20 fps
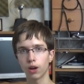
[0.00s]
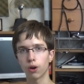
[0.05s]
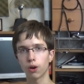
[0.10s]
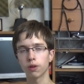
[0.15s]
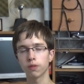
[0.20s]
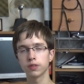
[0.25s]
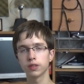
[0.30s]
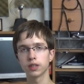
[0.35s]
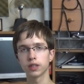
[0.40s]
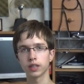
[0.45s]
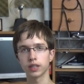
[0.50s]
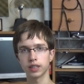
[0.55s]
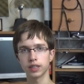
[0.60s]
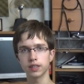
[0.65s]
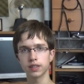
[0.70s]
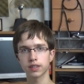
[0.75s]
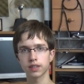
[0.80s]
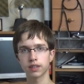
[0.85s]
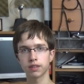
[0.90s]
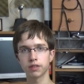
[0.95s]
of the
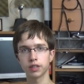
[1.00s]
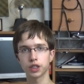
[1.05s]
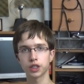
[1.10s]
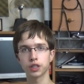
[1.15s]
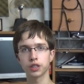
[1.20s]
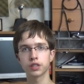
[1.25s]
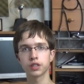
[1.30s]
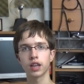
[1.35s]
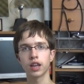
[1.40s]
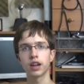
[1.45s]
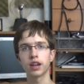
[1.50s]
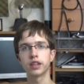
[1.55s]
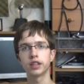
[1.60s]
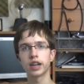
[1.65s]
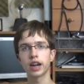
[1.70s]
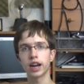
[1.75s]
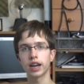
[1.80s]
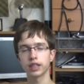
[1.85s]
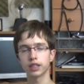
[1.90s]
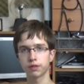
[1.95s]
list which is
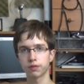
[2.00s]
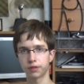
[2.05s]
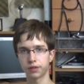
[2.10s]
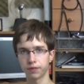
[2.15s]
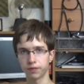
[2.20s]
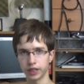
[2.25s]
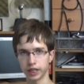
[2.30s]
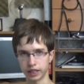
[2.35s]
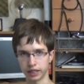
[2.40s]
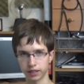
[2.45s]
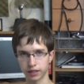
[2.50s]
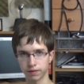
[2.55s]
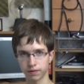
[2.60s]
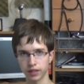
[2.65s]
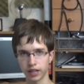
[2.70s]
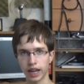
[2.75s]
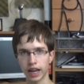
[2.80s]
right from it.